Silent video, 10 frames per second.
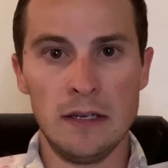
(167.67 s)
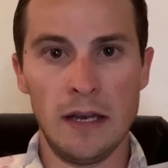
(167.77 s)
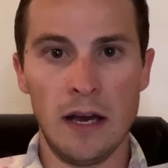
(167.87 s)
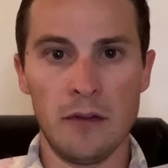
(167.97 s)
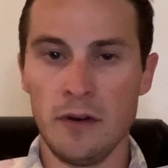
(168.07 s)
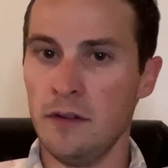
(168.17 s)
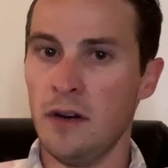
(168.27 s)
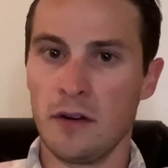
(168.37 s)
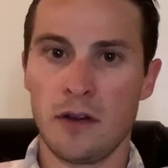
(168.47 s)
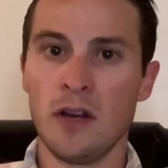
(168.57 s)
Now
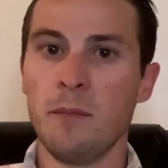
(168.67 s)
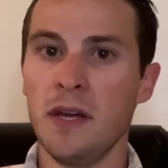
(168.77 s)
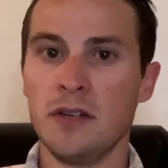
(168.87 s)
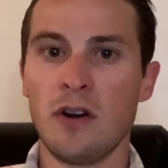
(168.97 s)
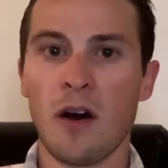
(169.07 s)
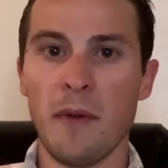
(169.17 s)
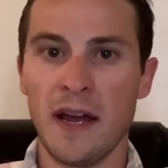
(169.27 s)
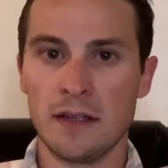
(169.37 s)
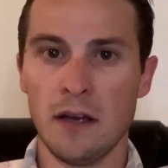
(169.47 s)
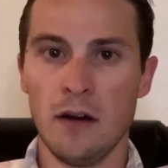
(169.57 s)
there could be a
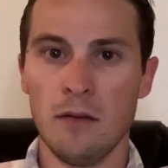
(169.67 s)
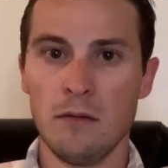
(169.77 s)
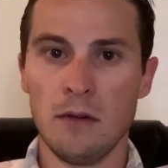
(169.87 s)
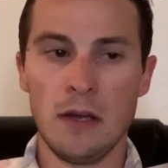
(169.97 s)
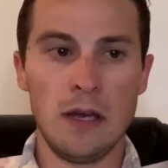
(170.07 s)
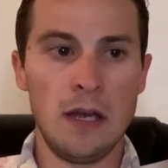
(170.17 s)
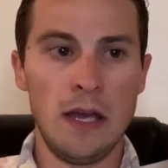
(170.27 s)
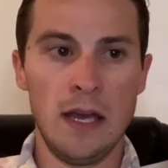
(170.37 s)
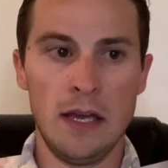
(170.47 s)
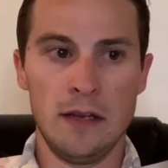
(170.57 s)
drawback though,
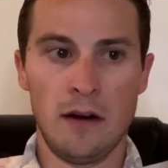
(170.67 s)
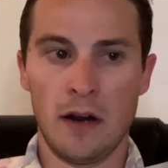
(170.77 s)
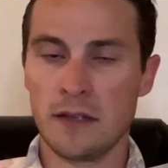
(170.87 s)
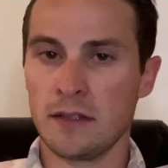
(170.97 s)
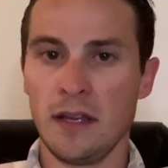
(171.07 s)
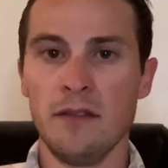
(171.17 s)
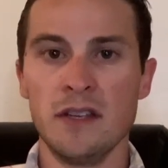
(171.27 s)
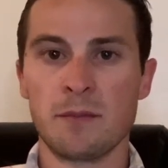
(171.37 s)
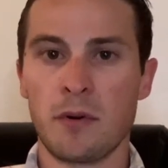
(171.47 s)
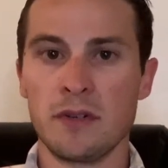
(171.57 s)
and honestly,
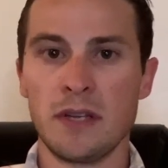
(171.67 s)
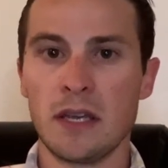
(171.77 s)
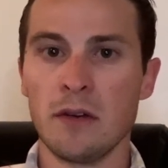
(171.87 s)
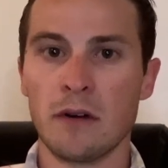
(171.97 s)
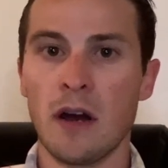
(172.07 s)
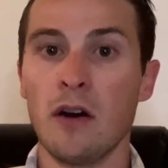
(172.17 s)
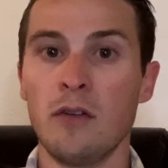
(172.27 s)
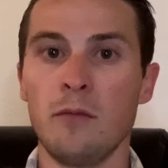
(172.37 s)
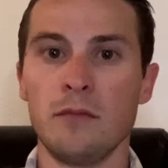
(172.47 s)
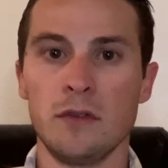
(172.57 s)
this particular
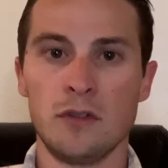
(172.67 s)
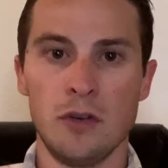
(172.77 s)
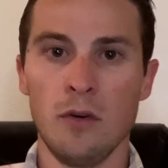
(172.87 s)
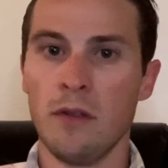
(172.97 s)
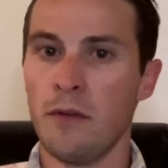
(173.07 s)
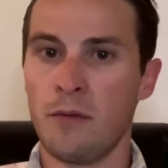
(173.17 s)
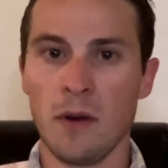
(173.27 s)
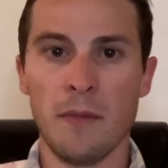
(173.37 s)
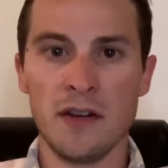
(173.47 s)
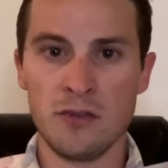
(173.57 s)
home, two of the three
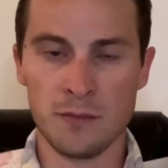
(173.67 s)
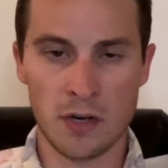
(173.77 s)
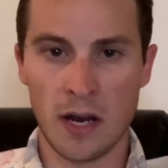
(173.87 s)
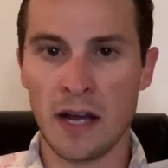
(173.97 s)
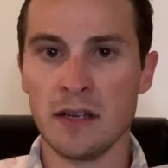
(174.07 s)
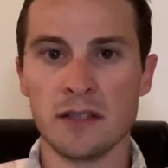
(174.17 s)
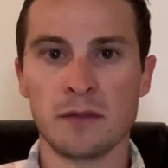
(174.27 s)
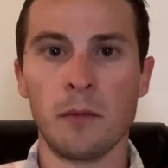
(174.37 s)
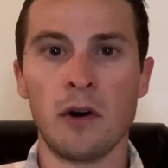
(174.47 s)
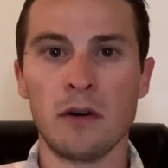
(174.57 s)
bedrooms are kind of
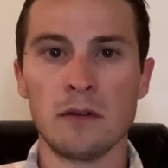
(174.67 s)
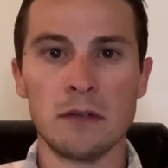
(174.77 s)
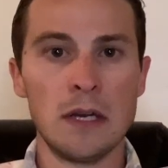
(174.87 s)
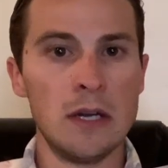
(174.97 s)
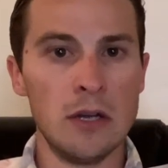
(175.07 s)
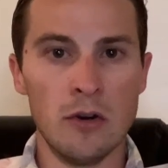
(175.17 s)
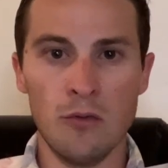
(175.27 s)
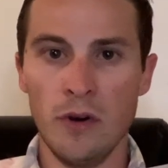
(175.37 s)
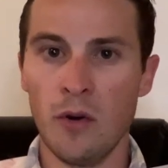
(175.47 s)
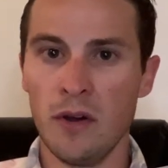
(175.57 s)
small.
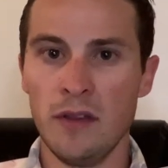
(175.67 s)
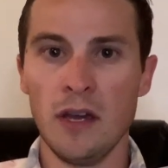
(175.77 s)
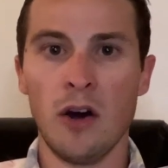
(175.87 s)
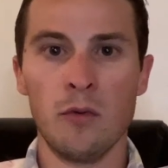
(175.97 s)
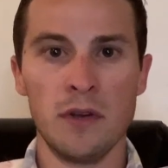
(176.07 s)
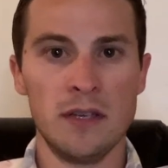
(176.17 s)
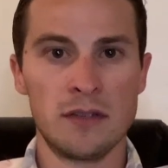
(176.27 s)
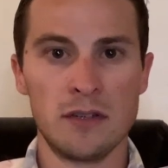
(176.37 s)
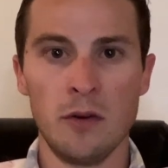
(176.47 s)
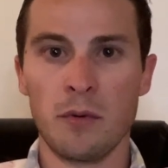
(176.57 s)
Really, the only
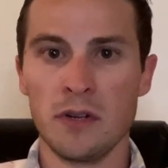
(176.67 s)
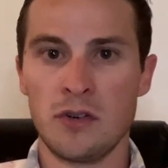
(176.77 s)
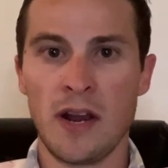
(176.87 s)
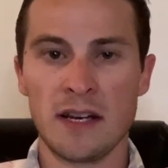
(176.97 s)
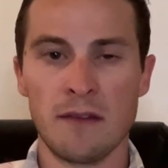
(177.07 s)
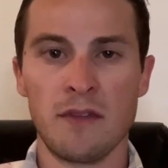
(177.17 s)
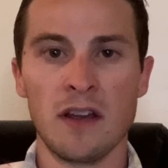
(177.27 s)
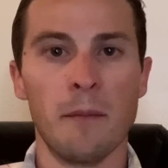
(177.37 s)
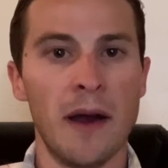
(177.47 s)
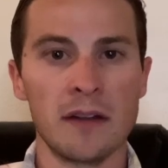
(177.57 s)
super attractive
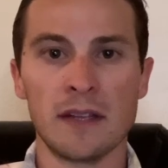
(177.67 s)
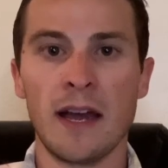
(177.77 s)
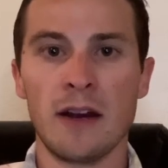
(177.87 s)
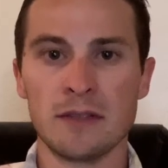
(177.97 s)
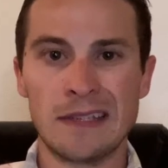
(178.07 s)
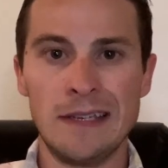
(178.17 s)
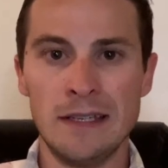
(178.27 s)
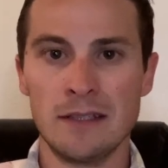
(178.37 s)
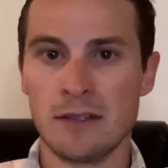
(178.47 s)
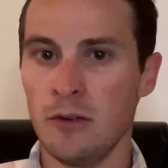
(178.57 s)
thing about the house
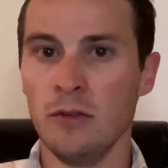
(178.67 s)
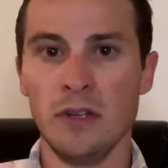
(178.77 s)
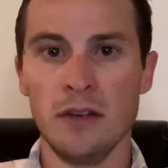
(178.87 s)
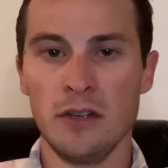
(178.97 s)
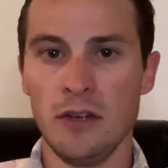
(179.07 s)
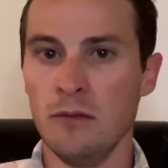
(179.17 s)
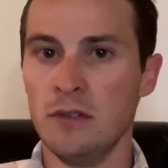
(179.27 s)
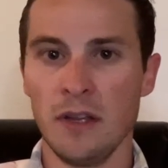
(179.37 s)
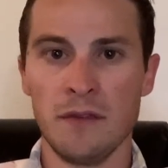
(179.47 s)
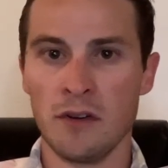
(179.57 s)
is two huge
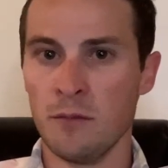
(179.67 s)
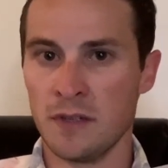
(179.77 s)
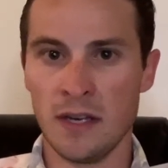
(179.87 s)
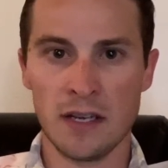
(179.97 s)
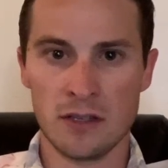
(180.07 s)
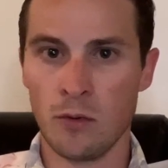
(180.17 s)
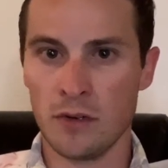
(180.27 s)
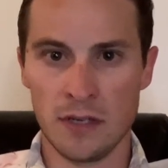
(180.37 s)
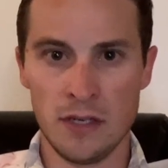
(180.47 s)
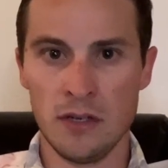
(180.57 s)
living rooms next door
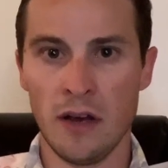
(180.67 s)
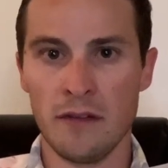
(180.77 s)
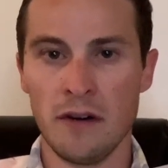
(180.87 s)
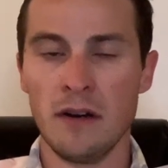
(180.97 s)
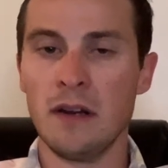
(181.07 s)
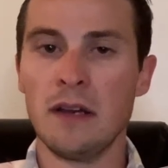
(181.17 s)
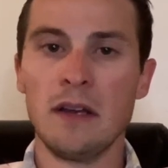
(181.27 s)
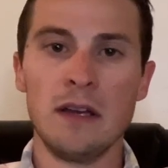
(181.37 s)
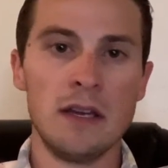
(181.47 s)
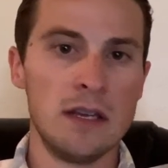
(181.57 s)
to each other.
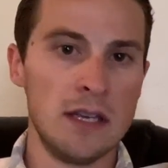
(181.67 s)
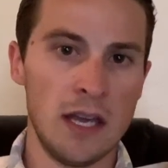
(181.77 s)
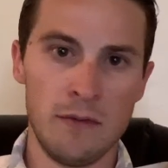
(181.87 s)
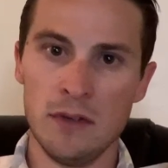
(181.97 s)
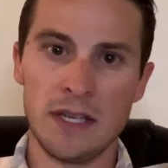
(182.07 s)
If you